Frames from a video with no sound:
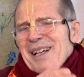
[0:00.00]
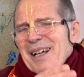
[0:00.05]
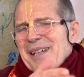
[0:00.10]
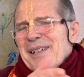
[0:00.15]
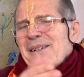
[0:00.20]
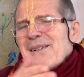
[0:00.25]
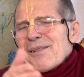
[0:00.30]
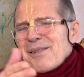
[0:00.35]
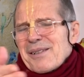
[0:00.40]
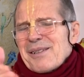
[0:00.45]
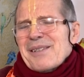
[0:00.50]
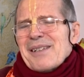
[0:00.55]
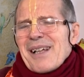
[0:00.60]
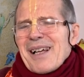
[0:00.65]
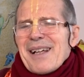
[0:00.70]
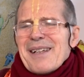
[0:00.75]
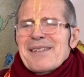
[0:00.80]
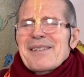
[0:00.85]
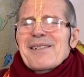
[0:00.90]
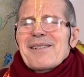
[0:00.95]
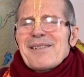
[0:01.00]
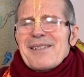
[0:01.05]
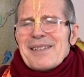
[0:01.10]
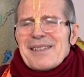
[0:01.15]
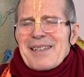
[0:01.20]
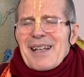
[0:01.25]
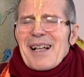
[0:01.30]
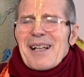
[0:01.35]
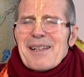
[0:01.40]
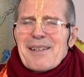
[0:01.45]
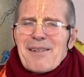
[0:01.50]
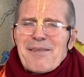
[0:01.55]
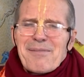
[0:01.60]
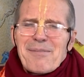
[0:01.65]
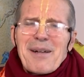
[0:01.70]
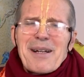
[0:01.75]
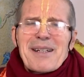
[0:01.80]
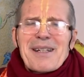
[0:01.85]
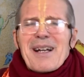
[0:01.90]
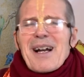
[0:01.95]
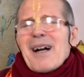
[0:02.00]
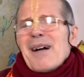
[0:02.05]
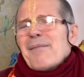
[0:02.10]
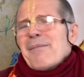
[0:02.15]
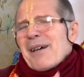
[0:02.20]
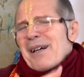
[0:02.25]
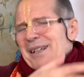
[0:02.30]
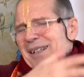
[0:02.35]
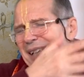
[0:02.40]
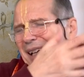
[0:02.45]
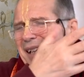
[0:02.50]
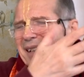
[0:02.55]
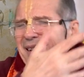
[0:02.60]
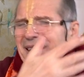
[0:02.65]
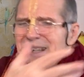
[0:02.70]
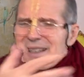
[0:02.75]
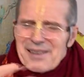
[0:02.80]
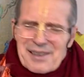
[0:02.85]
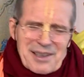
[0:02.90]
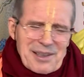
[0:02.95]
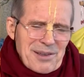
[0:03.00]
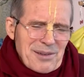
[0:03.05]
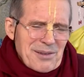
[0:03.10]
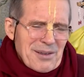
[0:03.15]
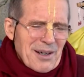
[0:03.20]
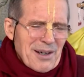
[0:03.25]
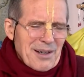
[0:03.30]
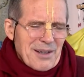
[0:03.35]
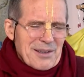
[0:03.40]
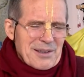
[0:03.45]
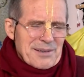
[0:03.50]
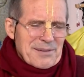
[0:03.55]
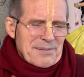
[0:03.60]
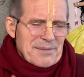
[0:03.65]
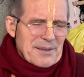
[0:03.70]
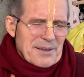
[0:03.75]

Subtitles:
I know, as a result of my karma. Let that go on.